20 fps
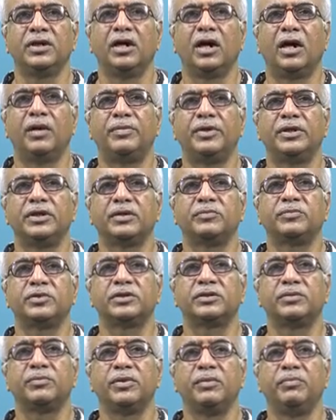Operating
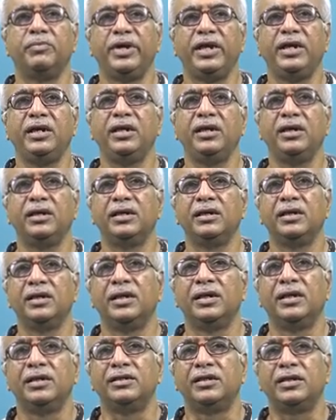principle B.
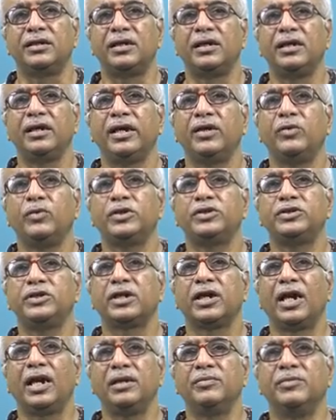There are
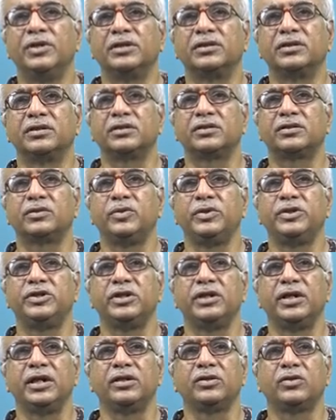linguistic elements which
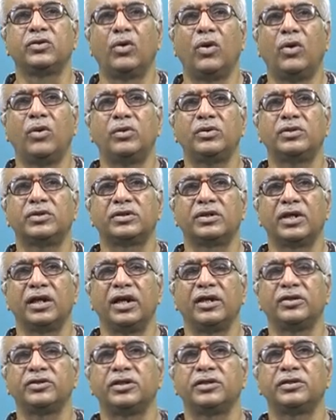encode
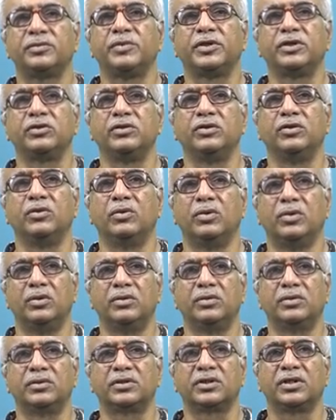relations between
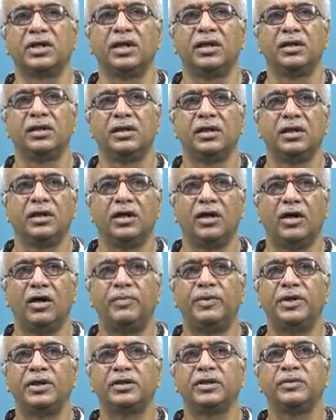words.
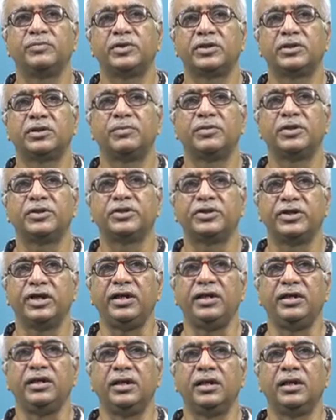Operating principle
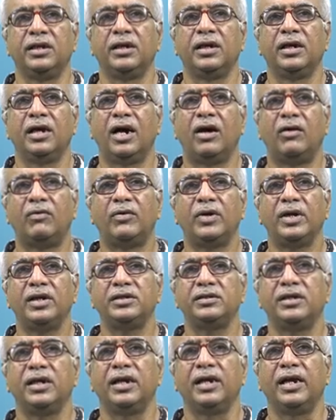C.
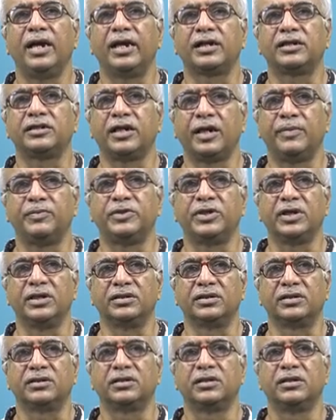Avoid
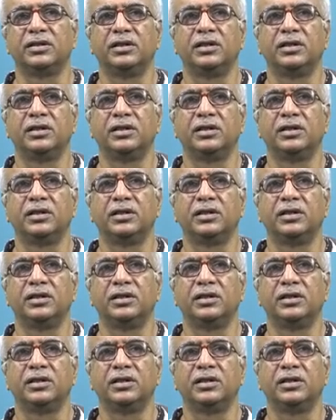exceptions.